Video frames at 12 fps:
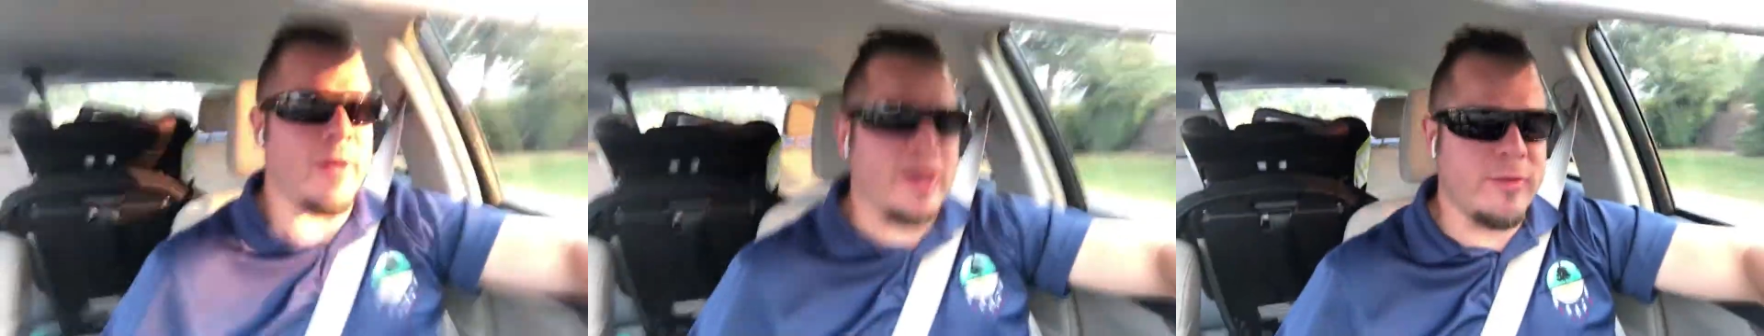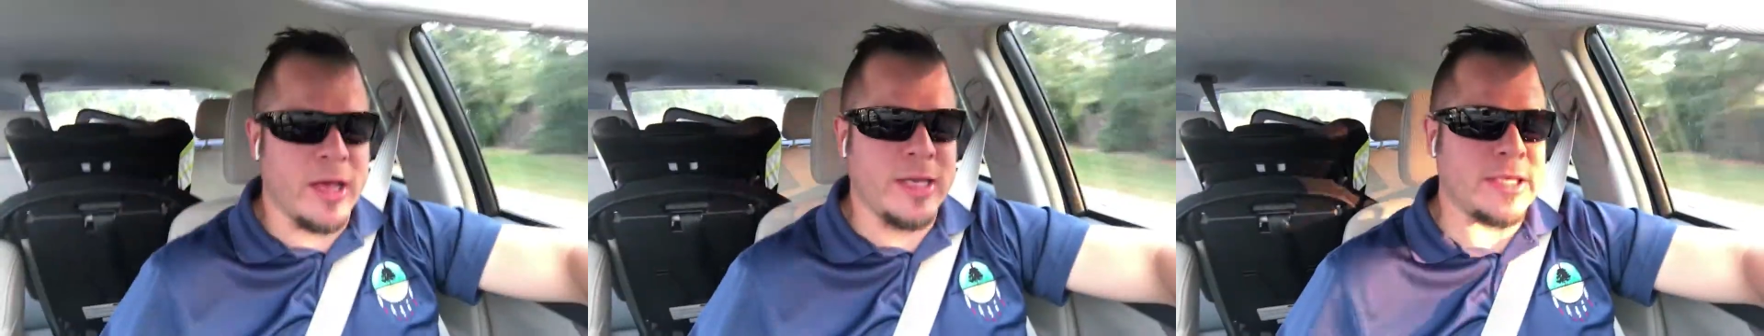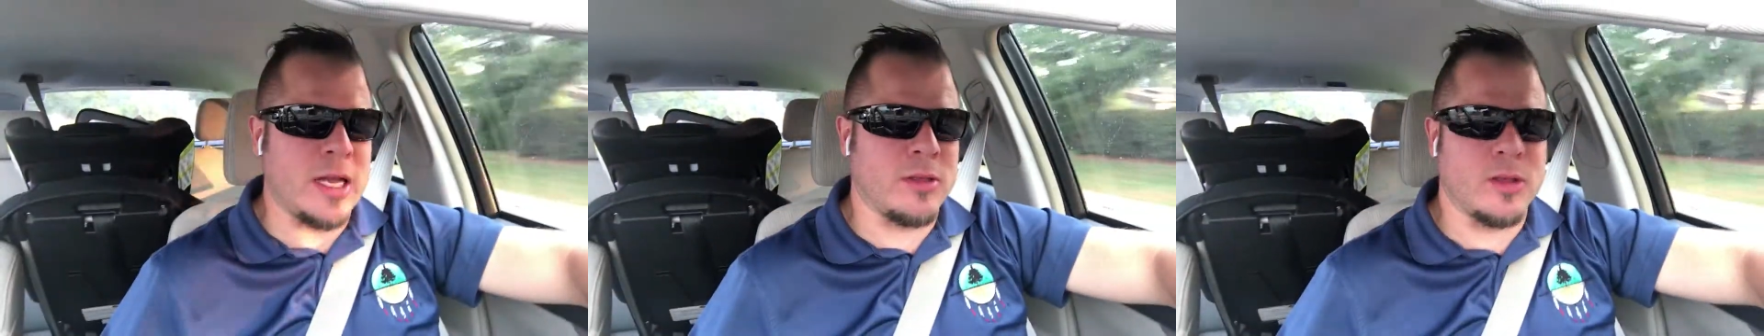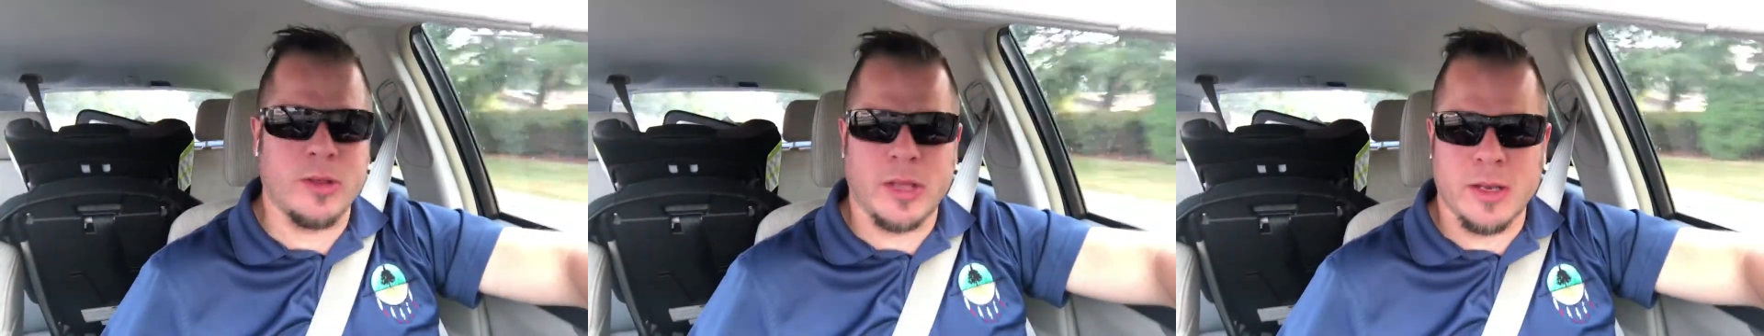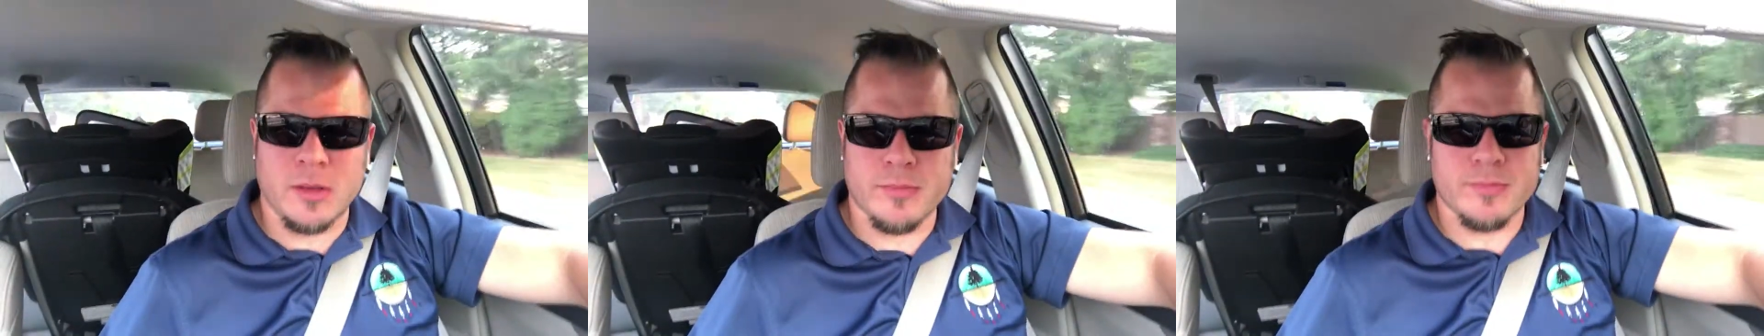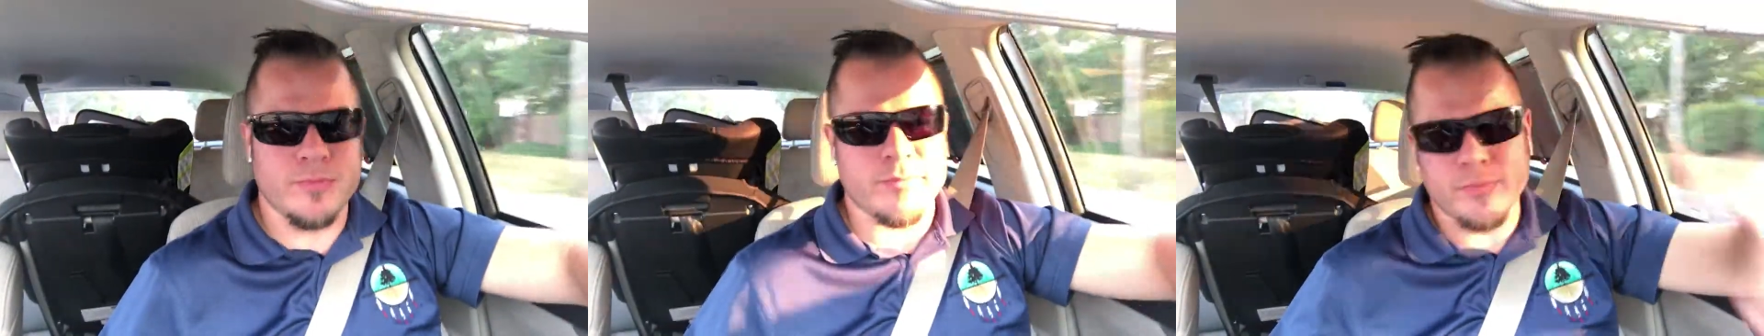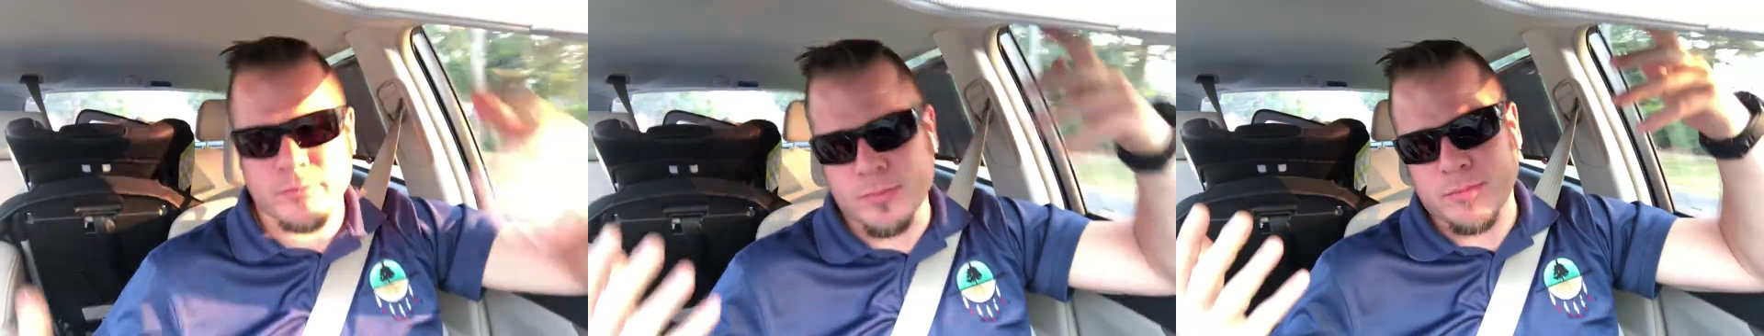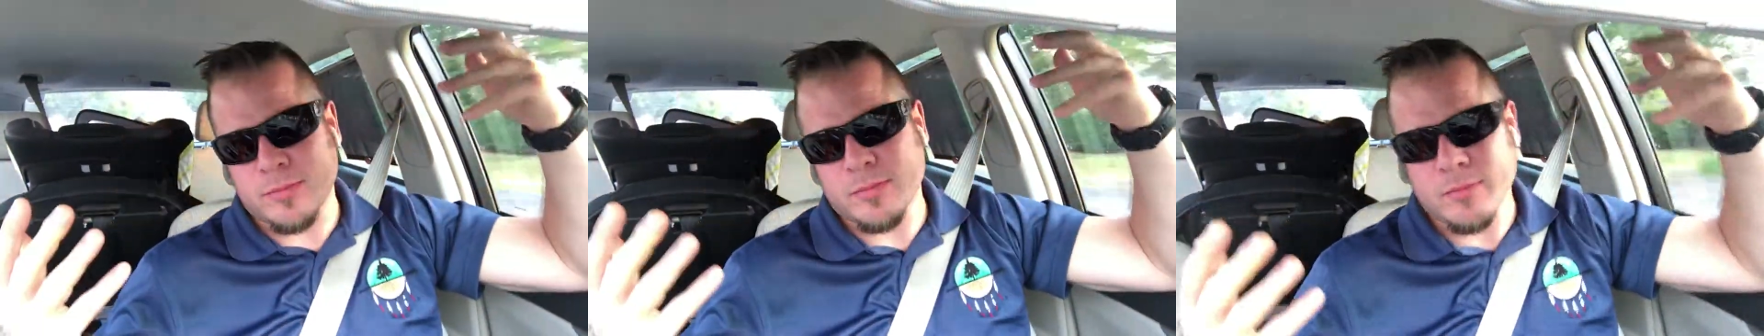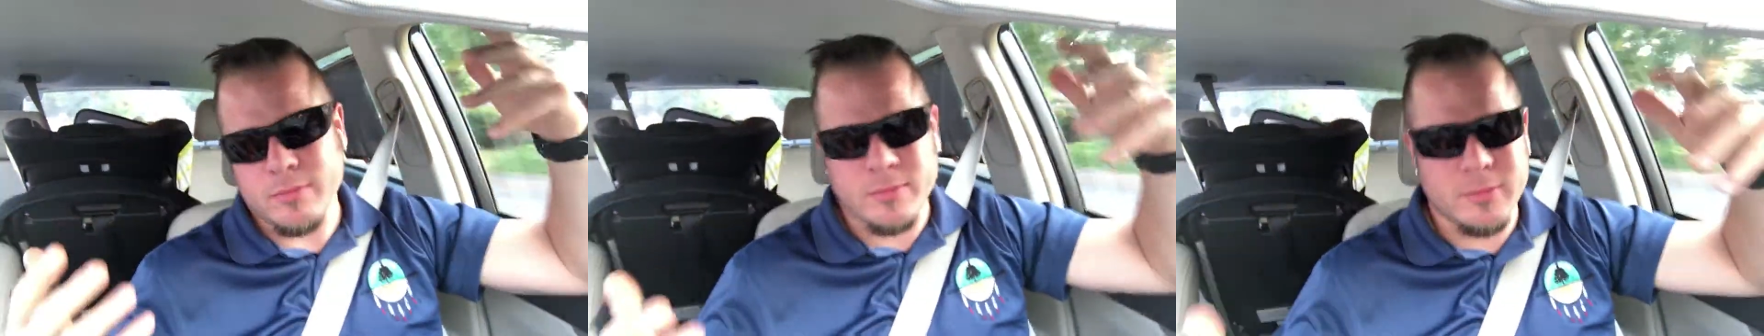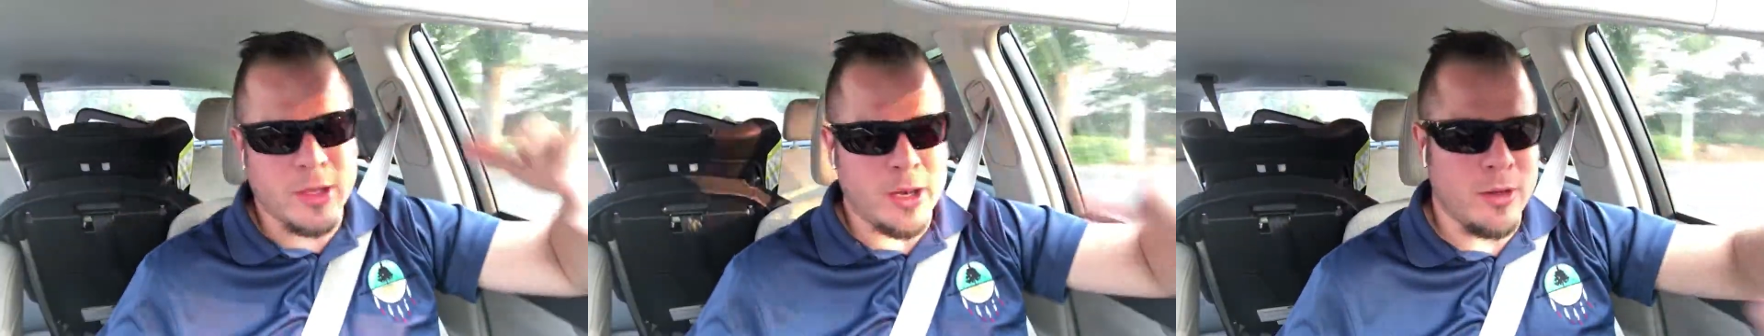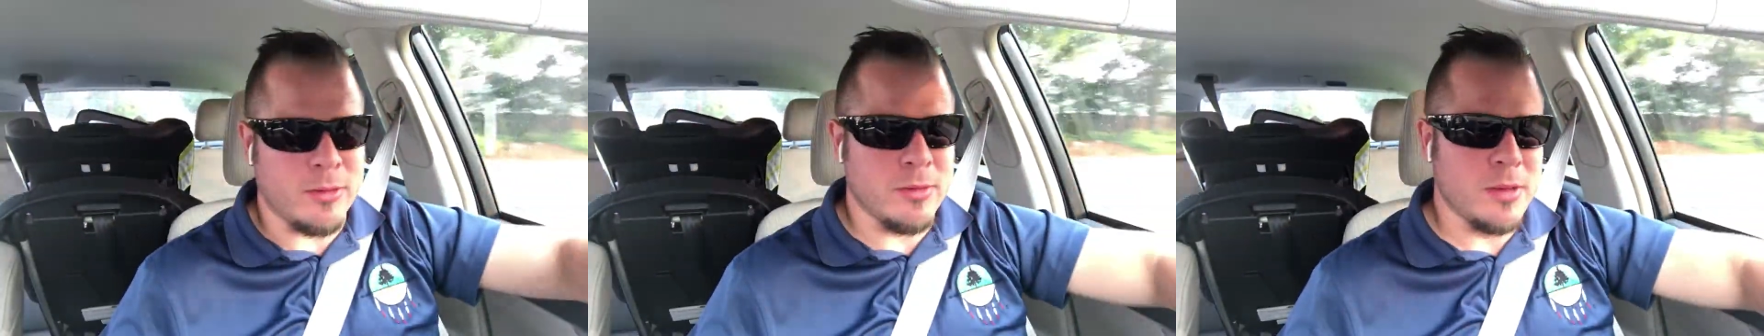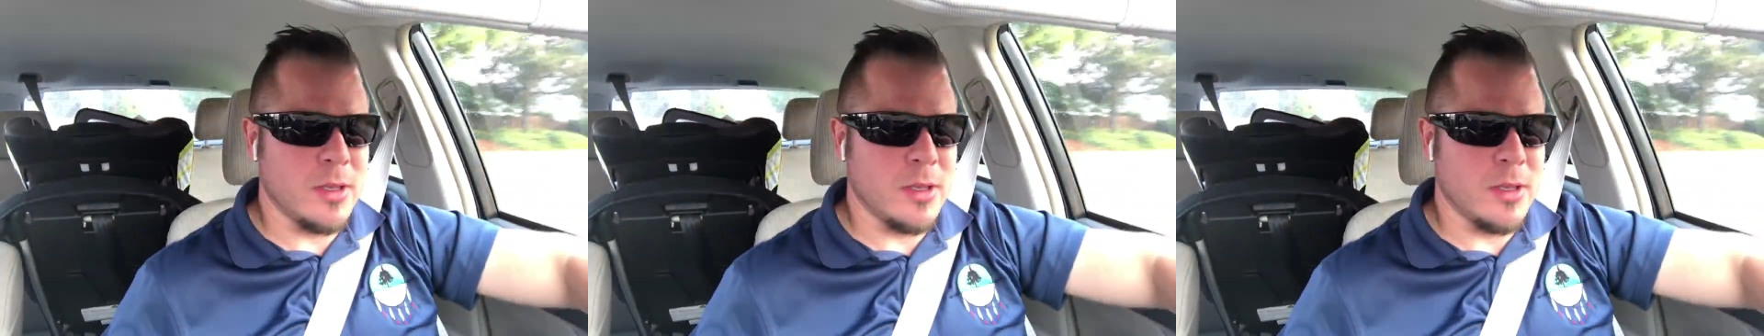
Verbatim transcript: five guys out there that You Know,